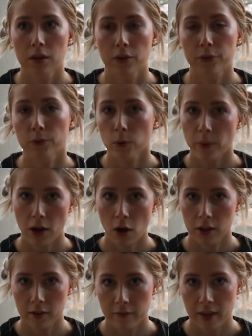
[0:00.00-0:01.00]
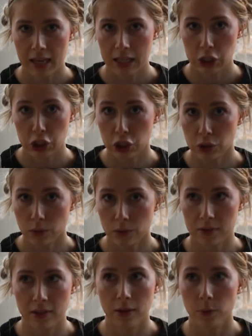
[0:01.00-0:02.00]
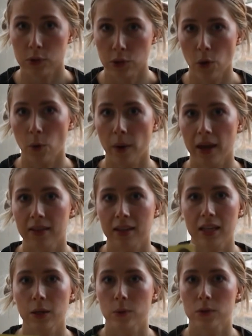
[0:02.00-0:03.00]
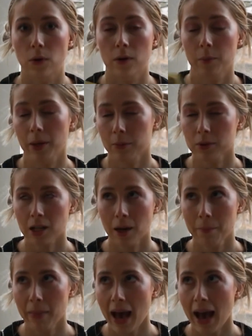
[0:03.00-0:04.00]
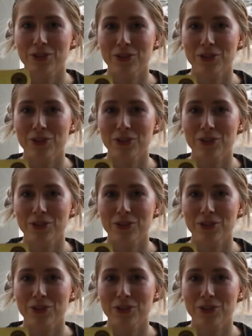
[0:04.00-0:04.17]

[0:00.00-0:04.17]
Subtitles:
threw away all of his shoes, then there was no way that he was going to be able to come back.